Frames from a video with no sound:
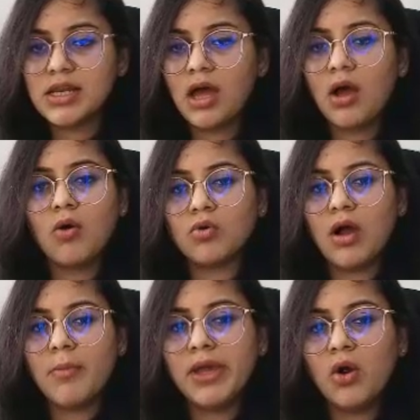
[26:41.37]

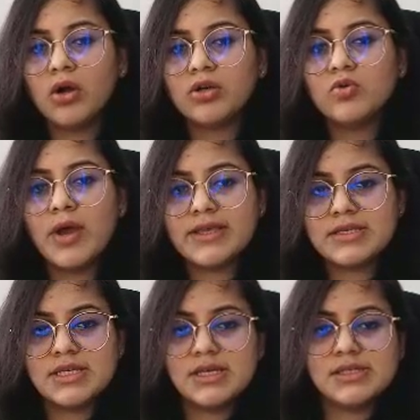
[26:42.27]
Now coming on to
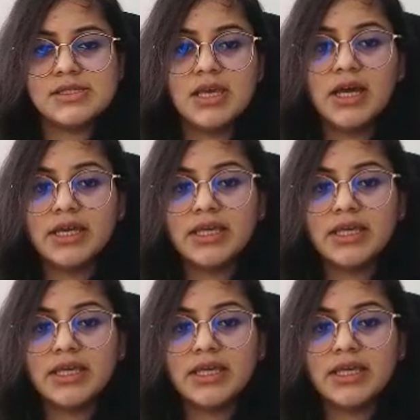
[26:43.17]
essays.